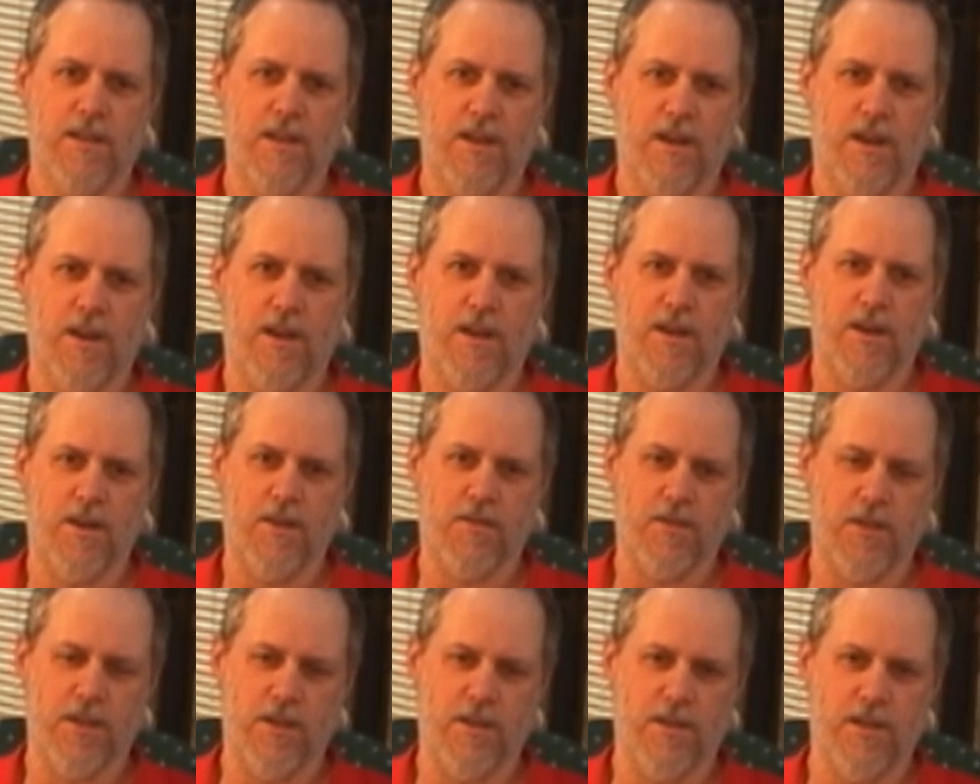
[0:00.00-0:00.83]
uh,
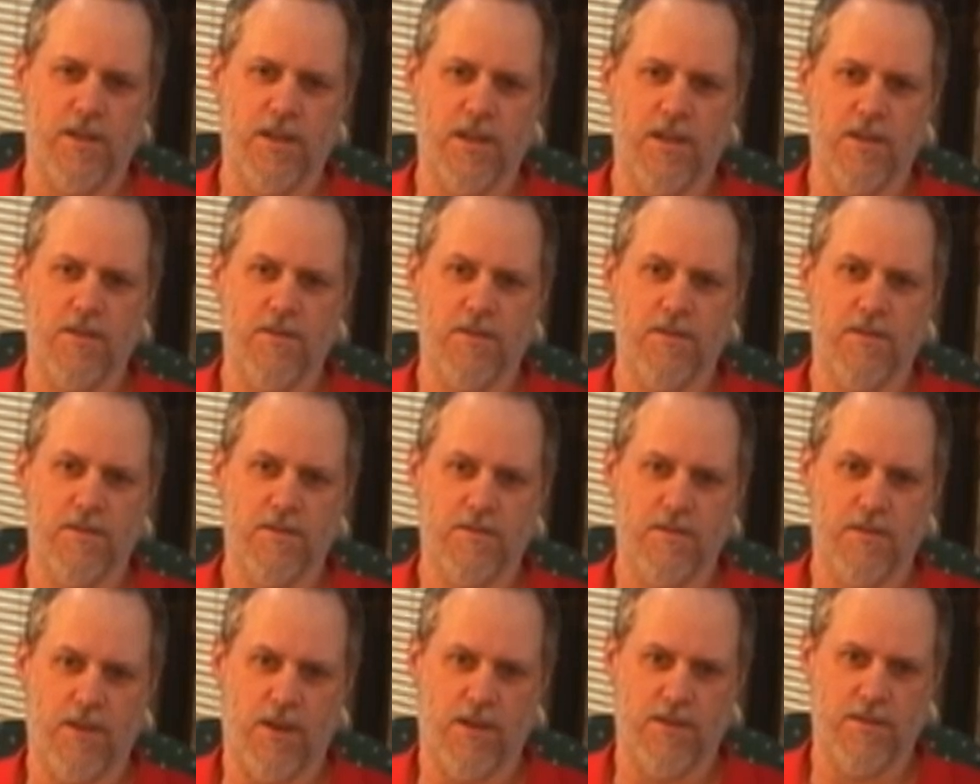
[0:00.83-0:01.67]
overunity
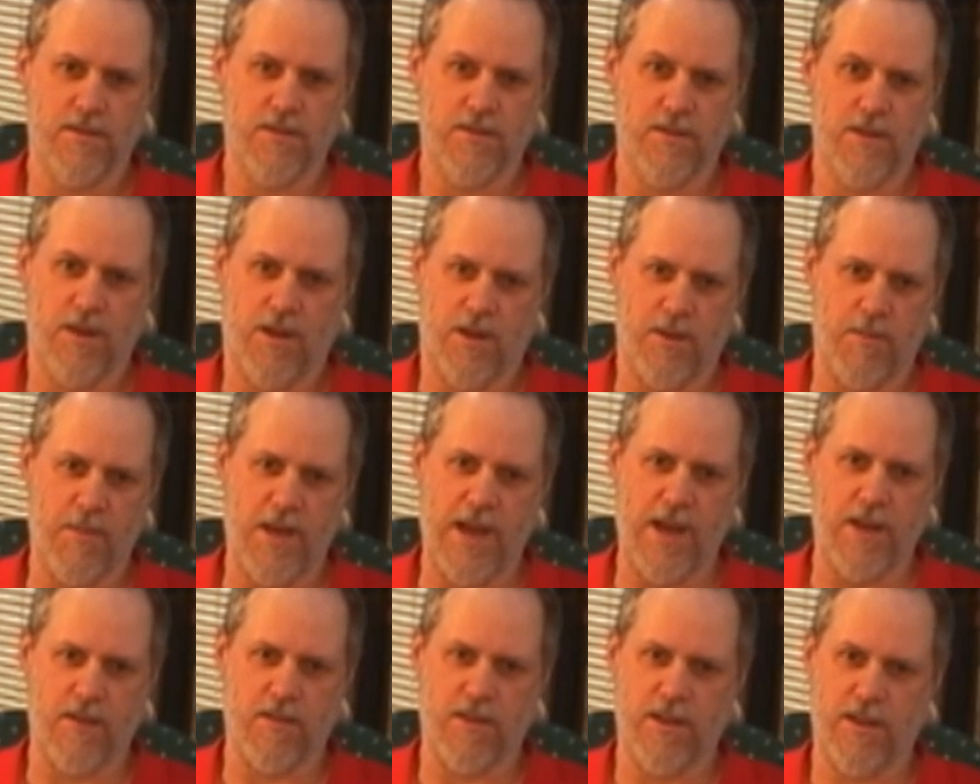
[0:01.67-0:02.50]
on a
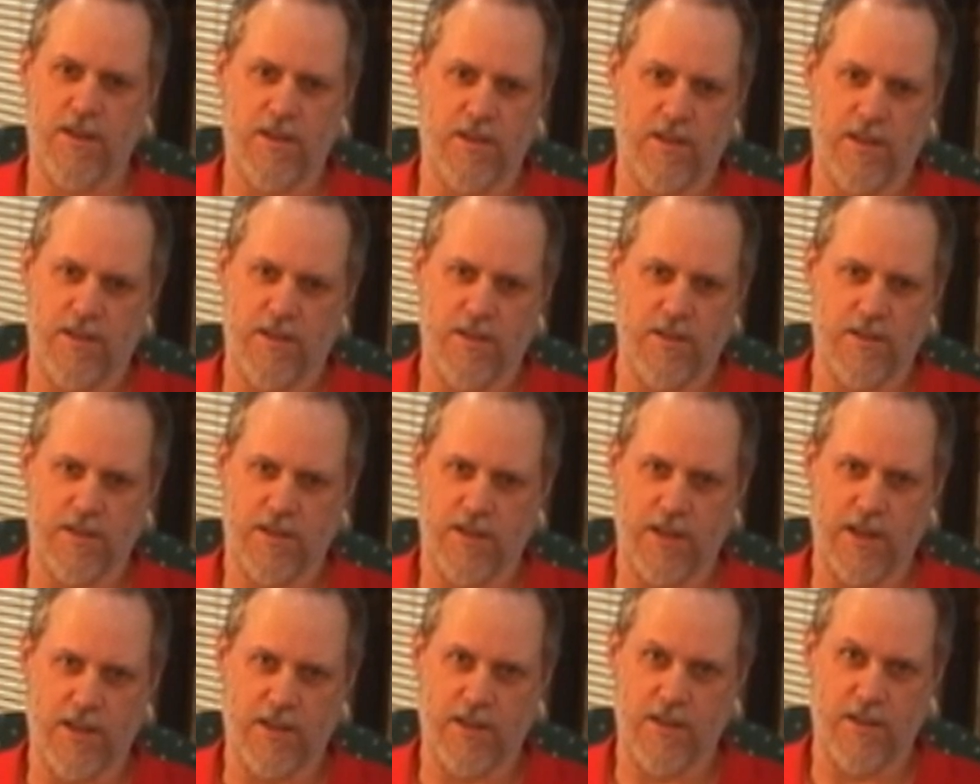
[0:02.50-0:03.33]
battery and then
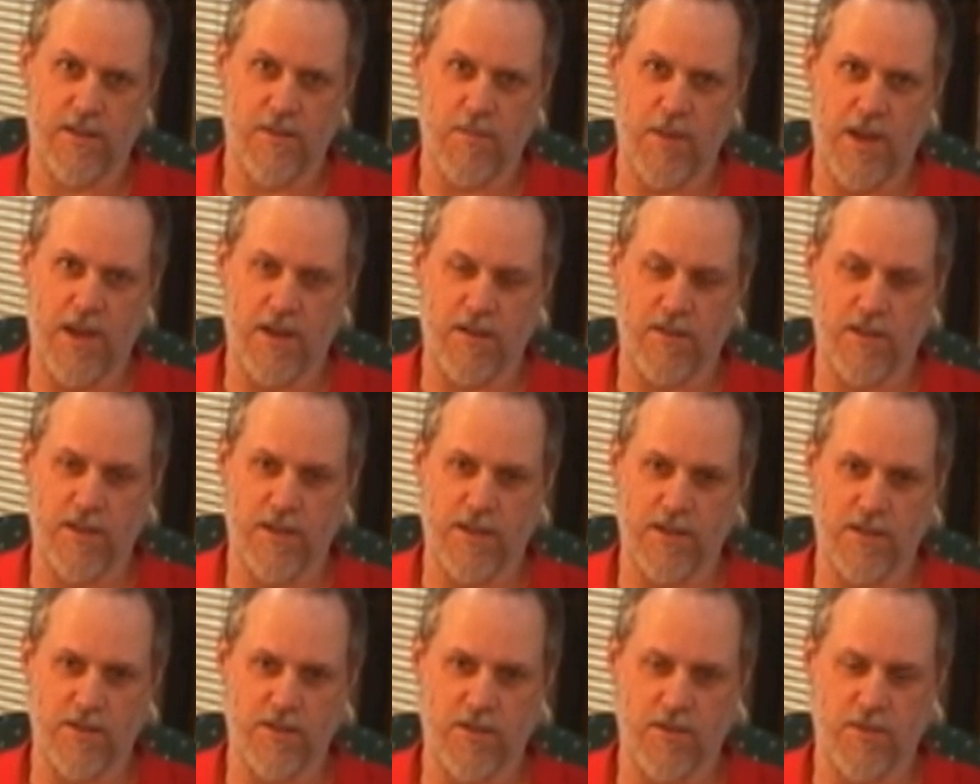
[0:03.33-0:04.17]
disconnected the battery and
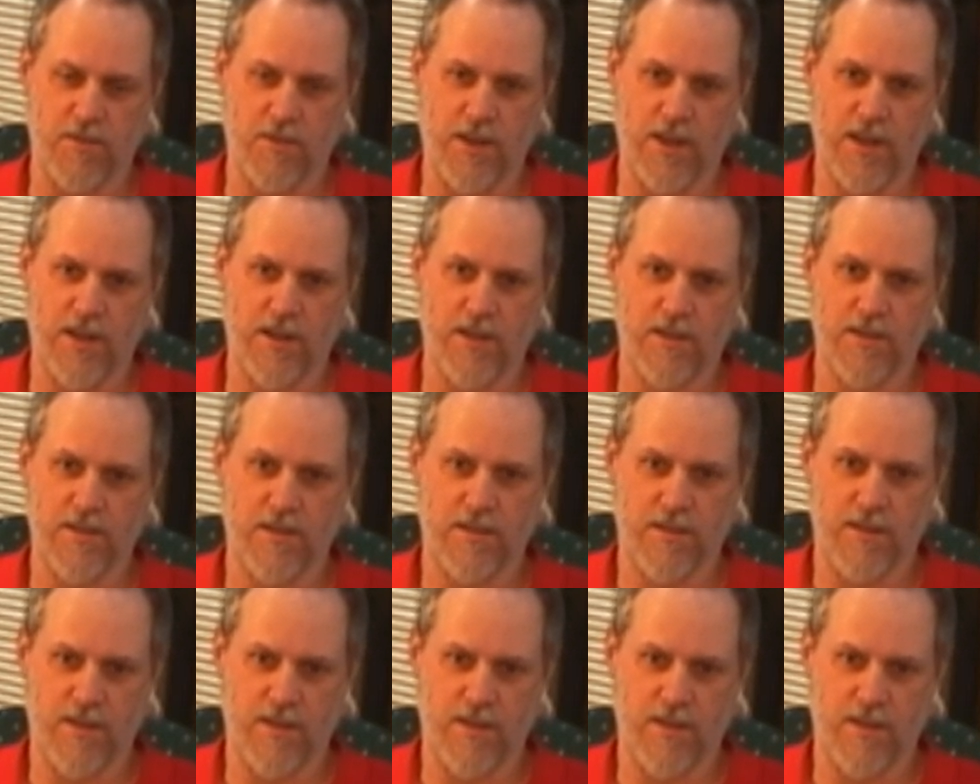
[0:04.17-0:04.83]
it still ran.